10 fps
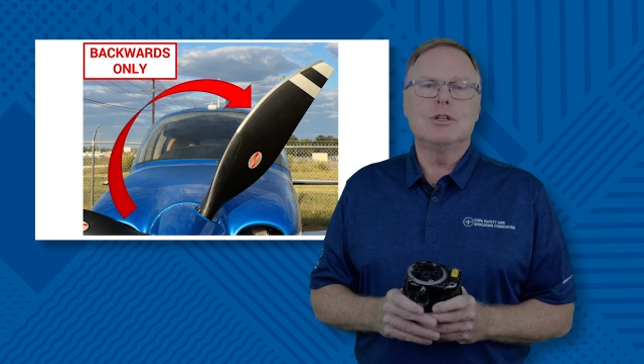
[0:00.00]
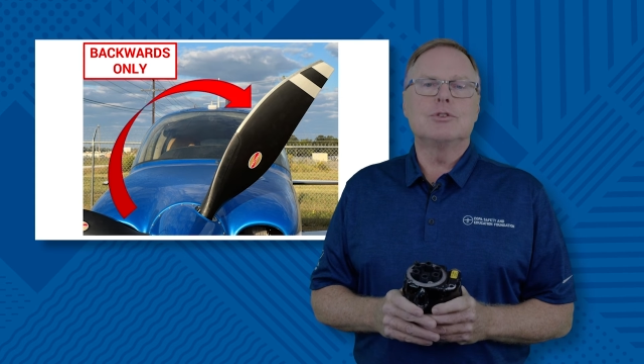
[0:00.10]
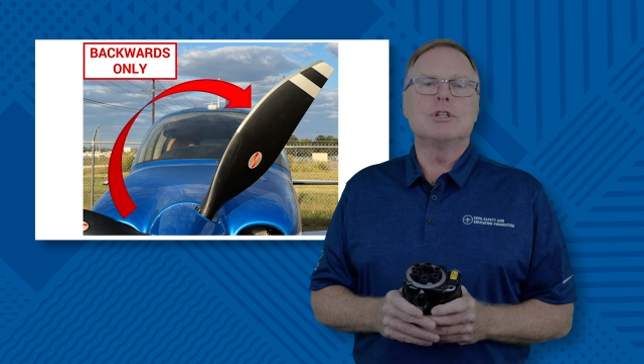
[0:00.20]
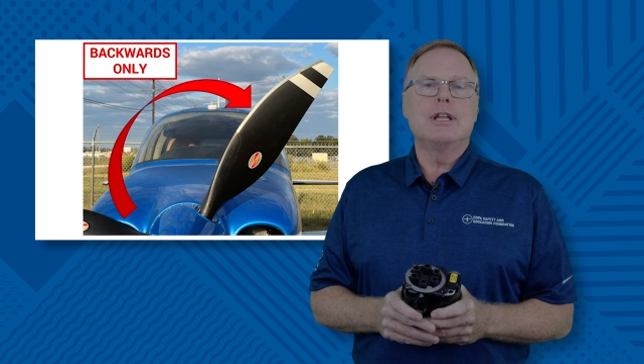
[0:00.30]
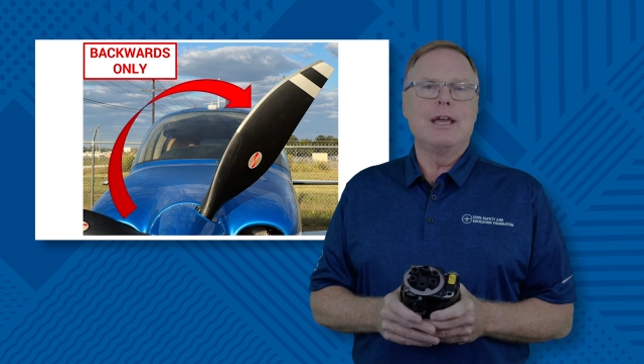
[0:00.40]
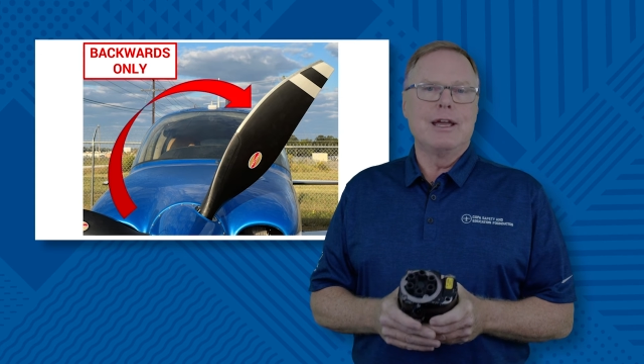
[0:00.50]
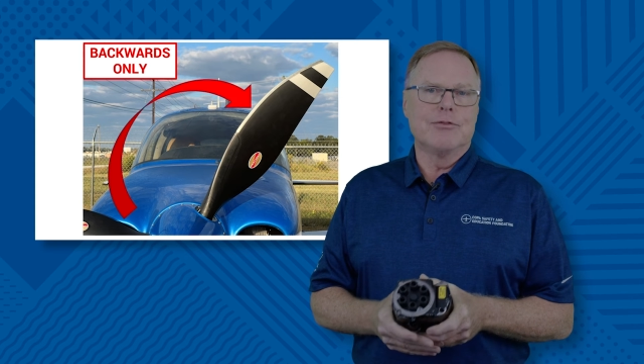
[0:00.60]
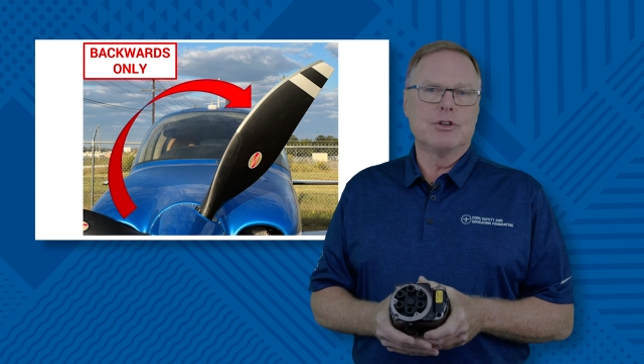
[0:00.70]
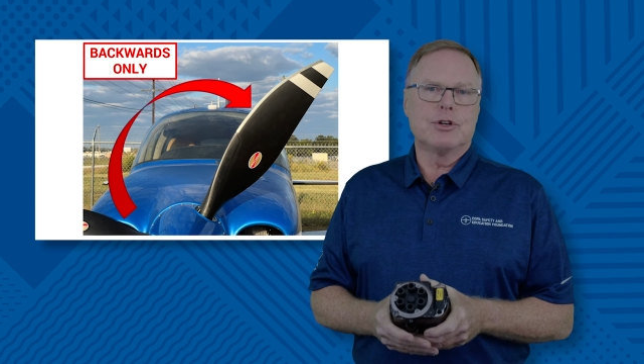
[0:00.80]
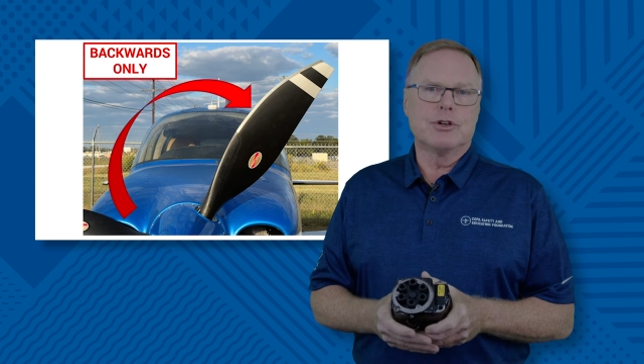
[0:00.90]
you should
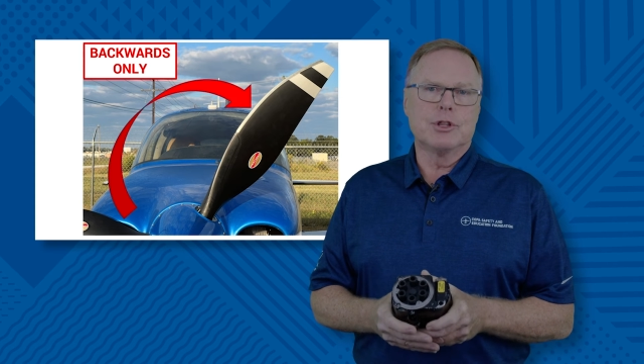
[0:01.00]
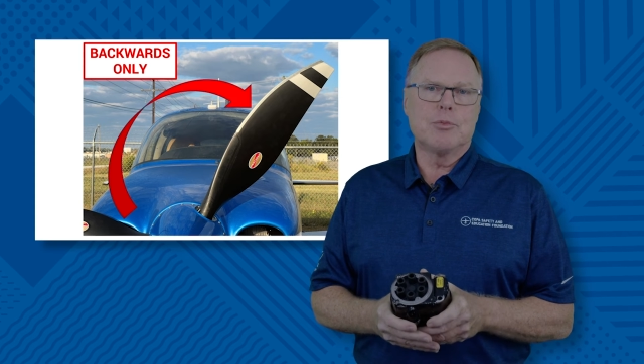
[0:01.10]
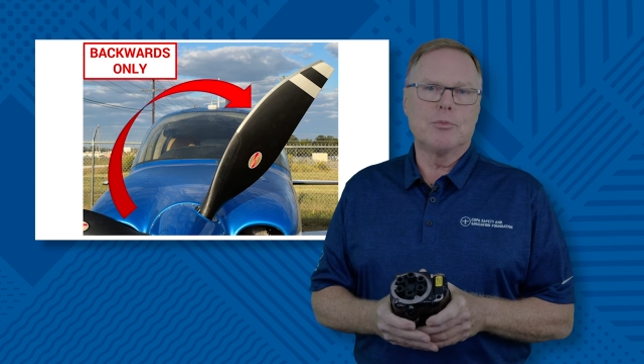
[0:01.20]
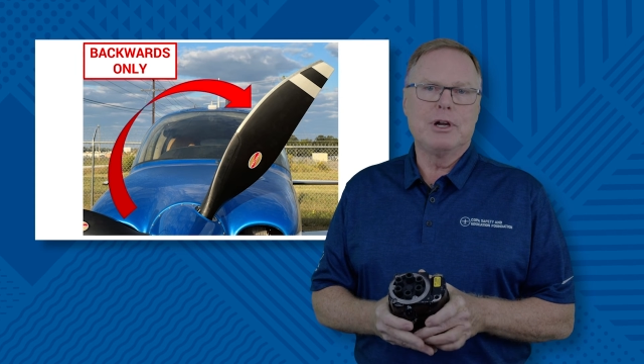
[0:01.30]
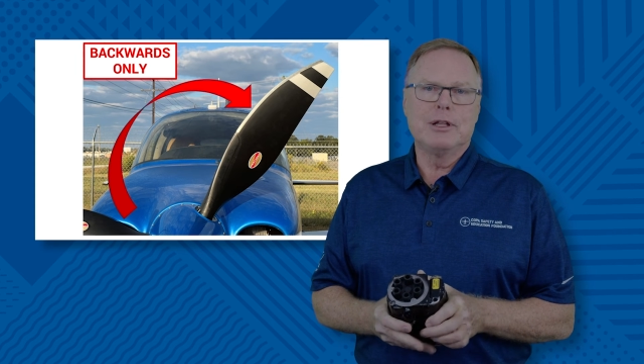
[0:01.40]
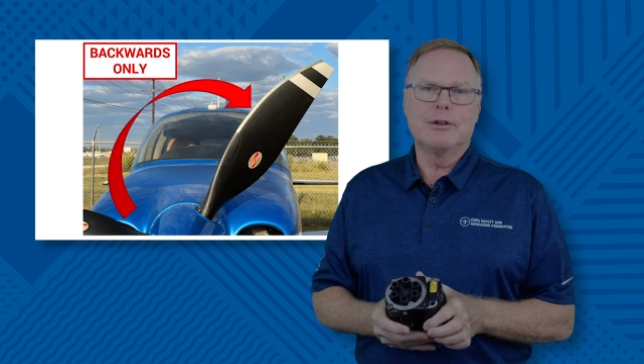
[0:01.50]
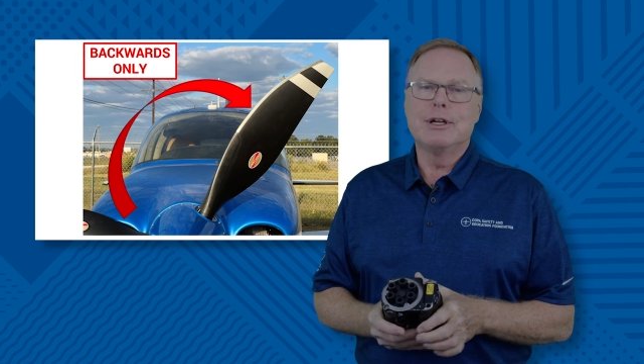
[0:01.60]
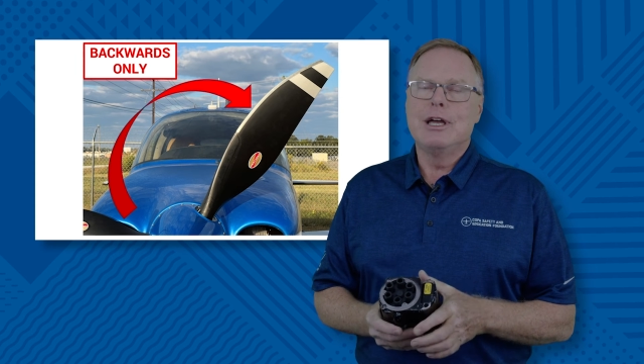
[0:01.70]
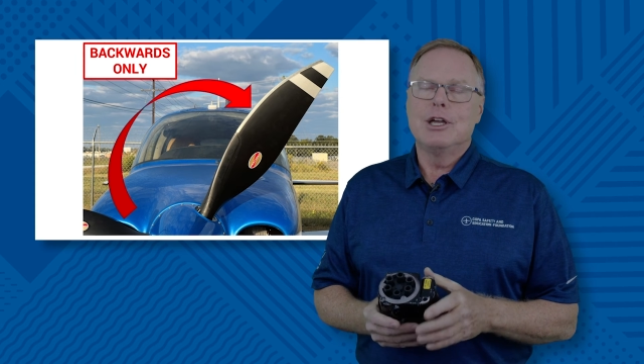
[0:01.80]
ever turn the propeller.